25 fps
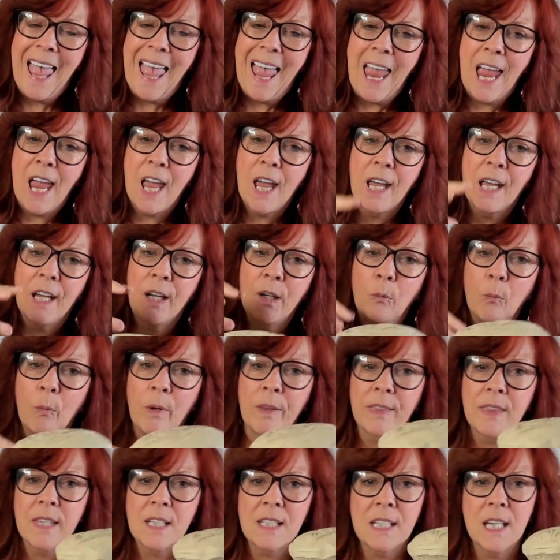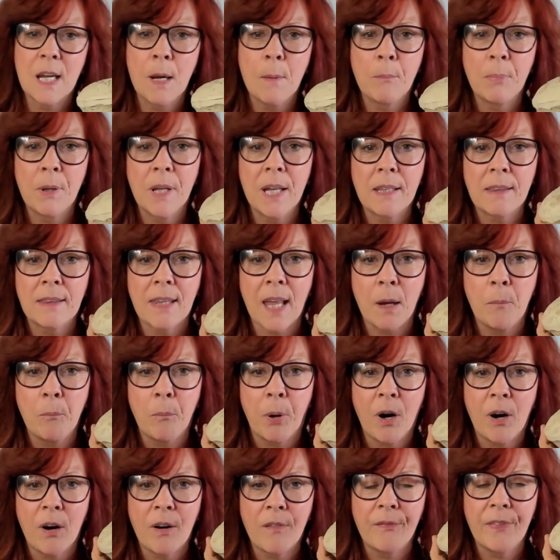And with the template, they
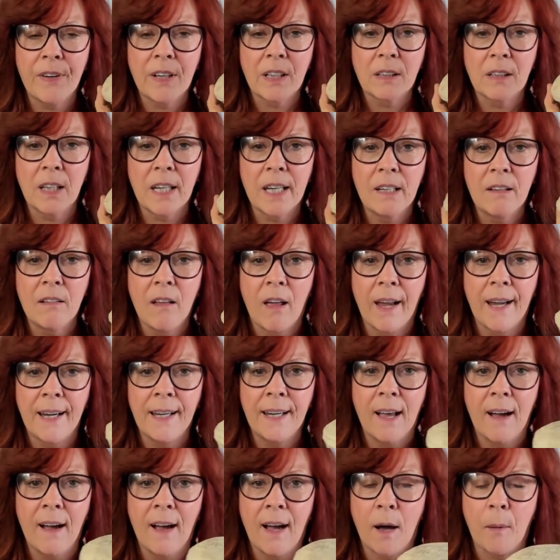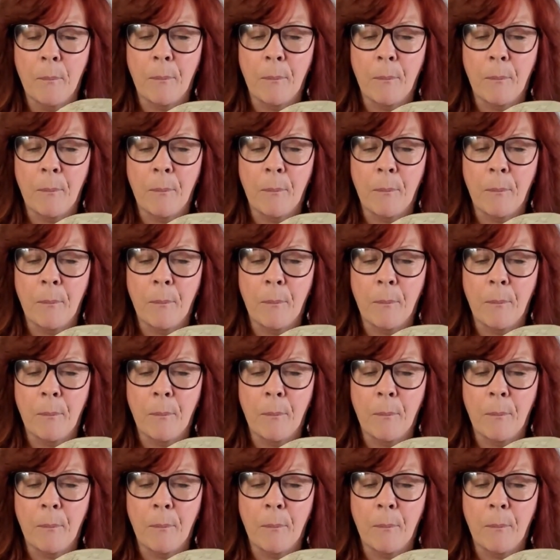perfectly line up.